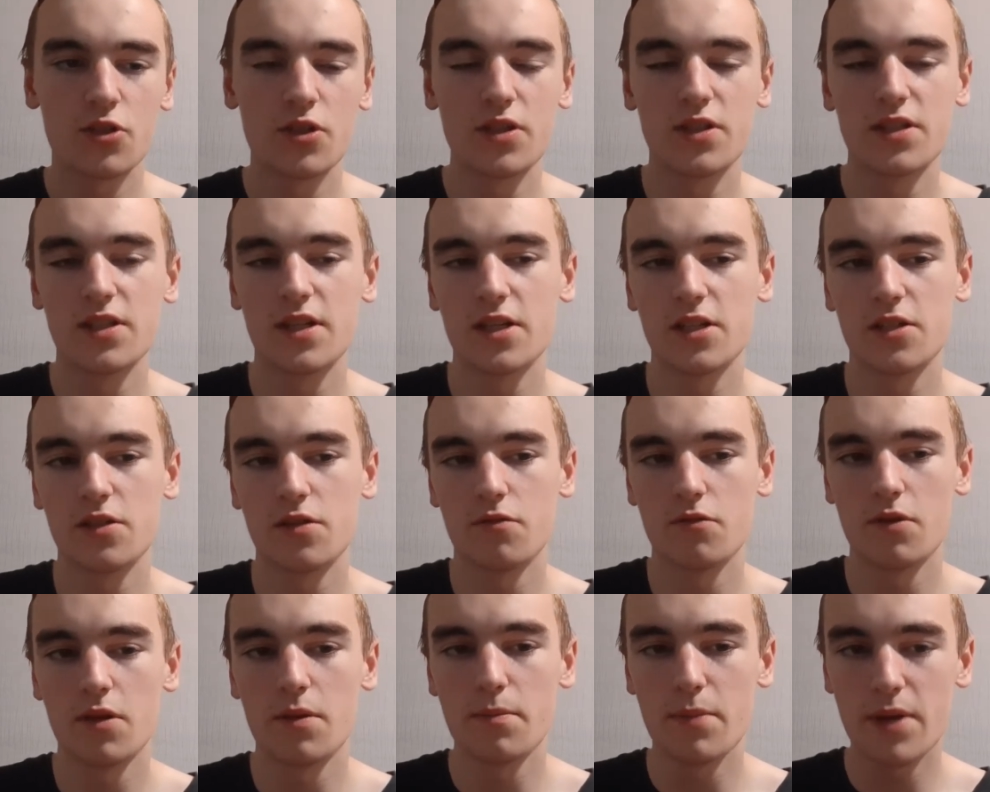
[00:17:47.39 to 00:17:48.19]
it takes
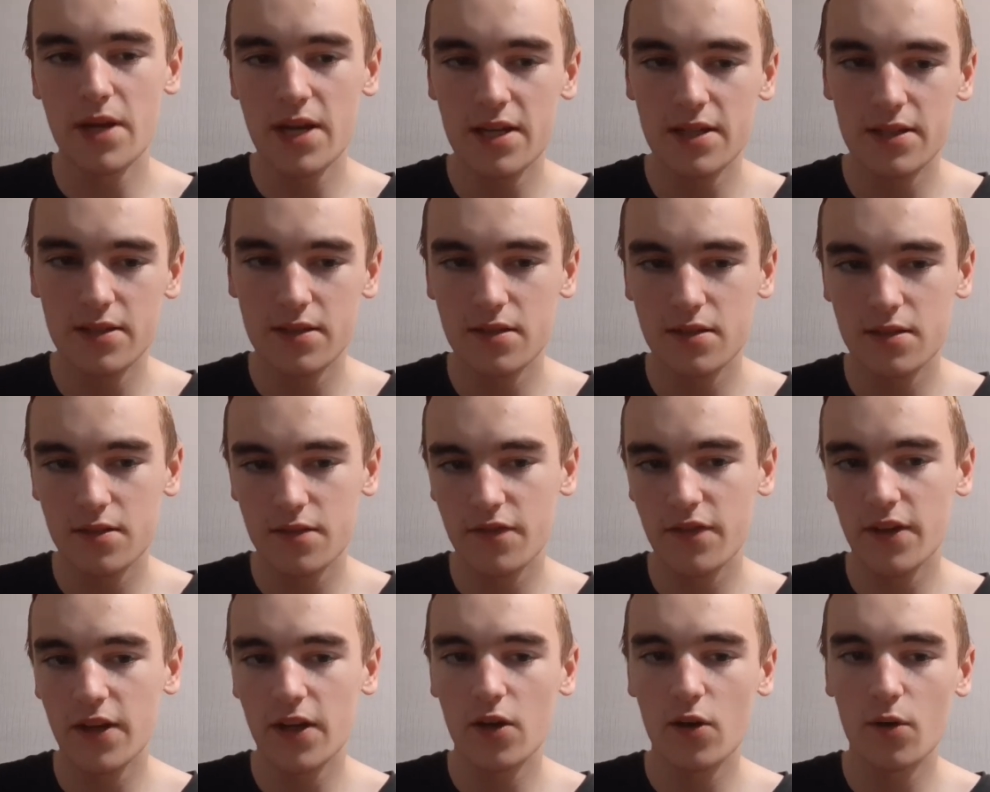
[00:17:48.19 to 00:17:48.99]
three minutes to
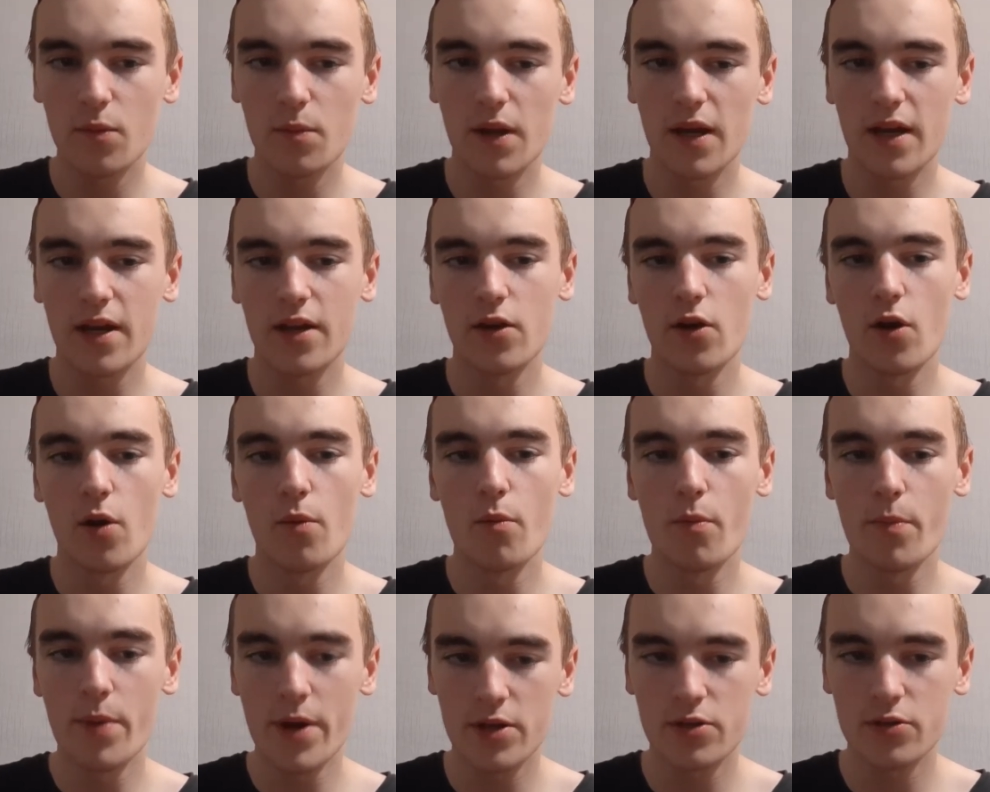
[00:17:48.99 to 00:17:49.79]
fill up like a normal
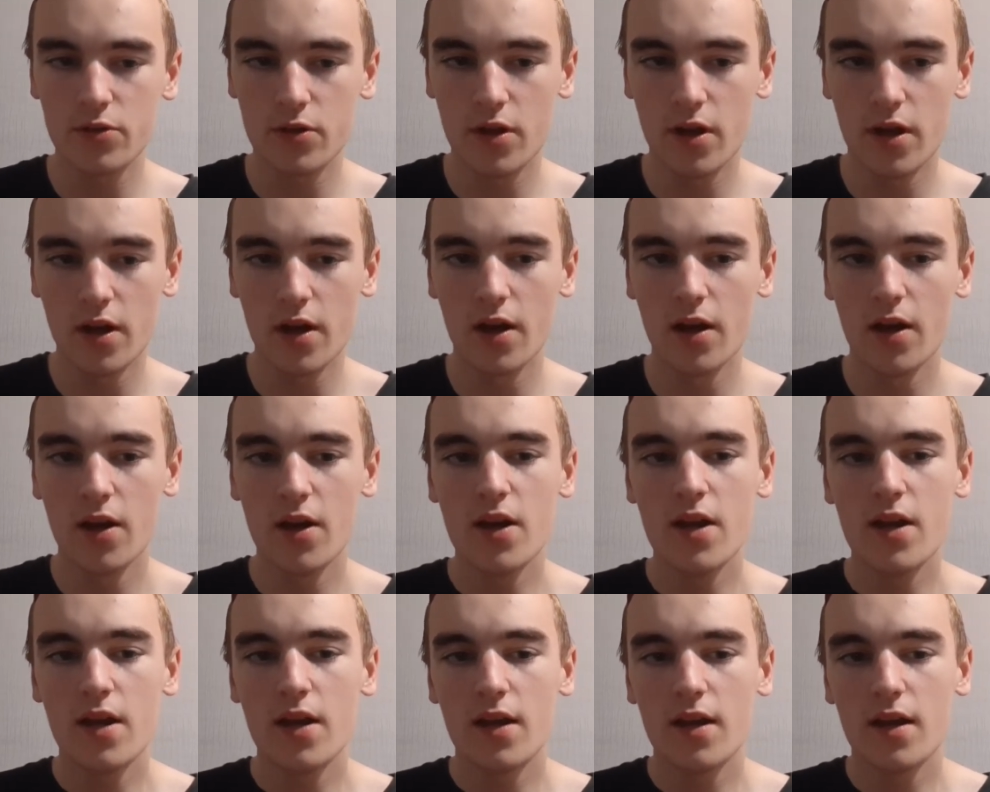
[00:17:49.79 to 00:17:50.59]
petrol car
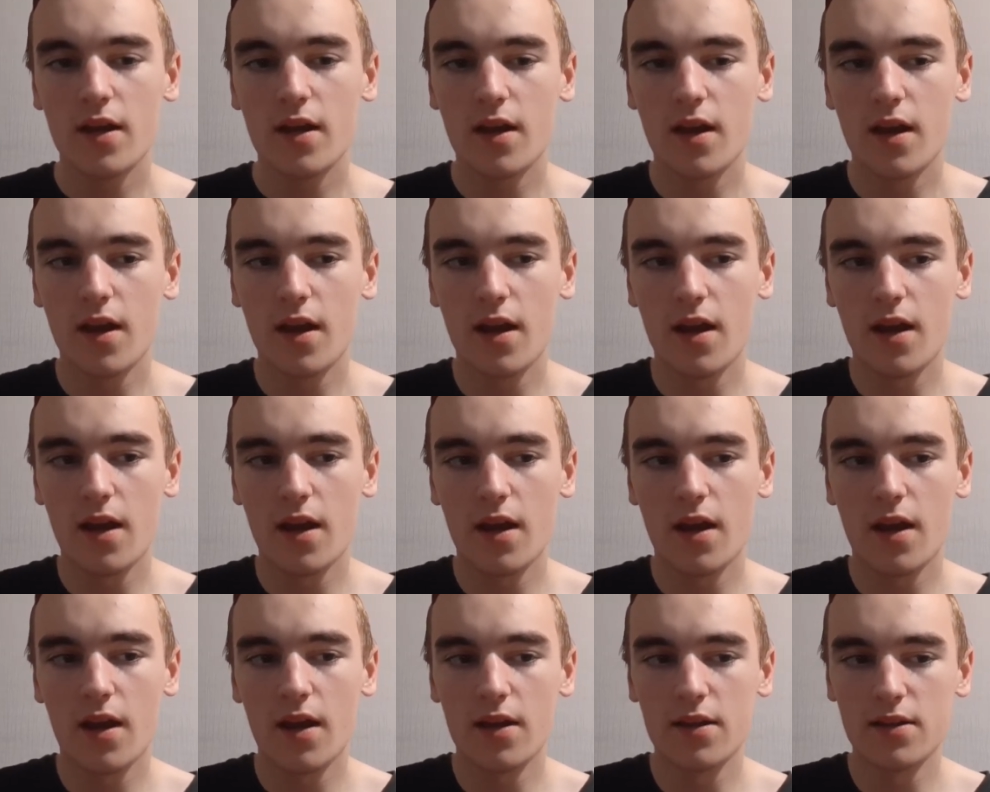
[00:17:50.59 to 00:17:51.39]

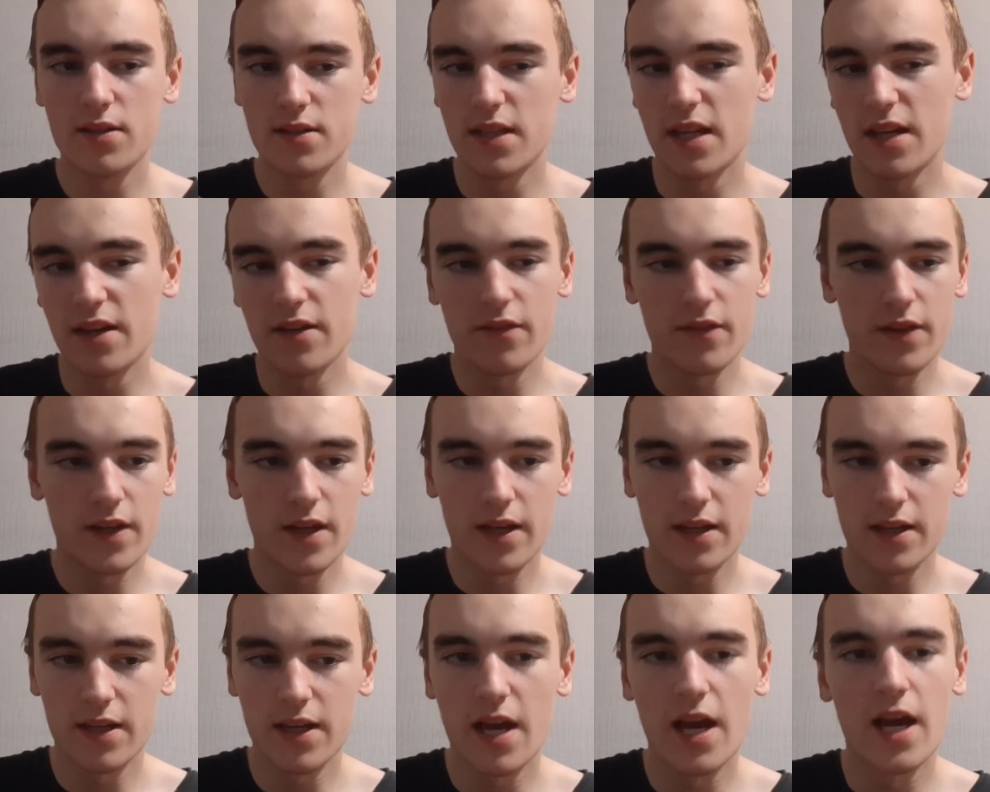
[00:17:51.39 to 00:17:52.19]
instead of
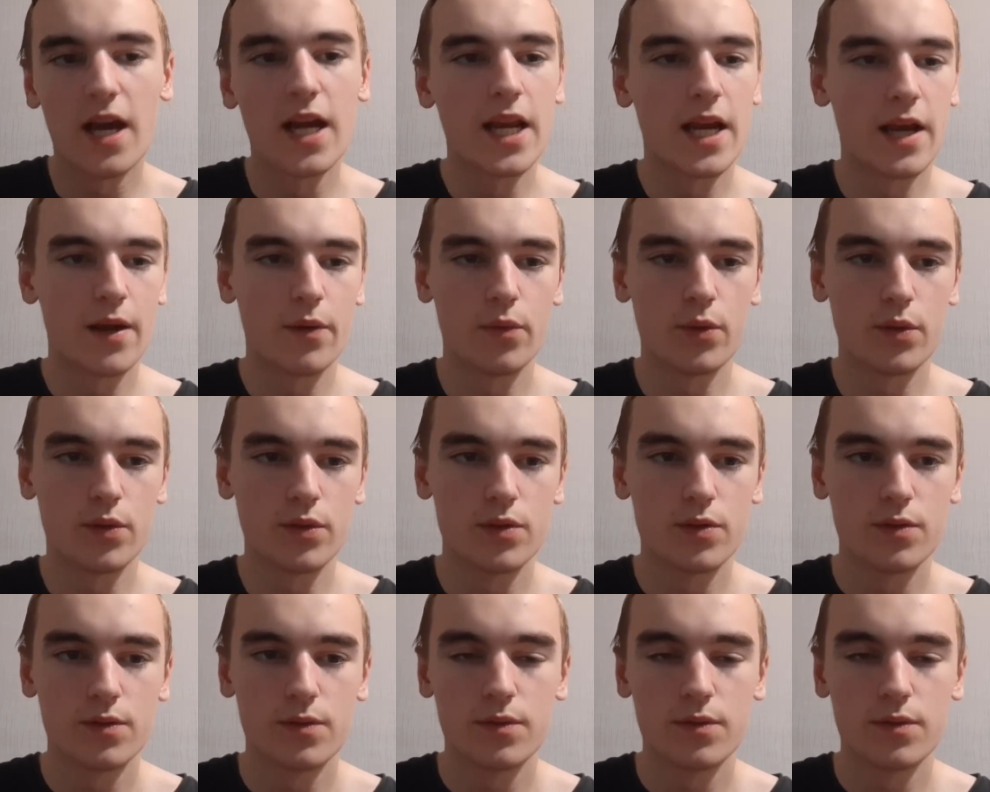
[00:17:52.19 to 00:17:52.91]
like nine hours.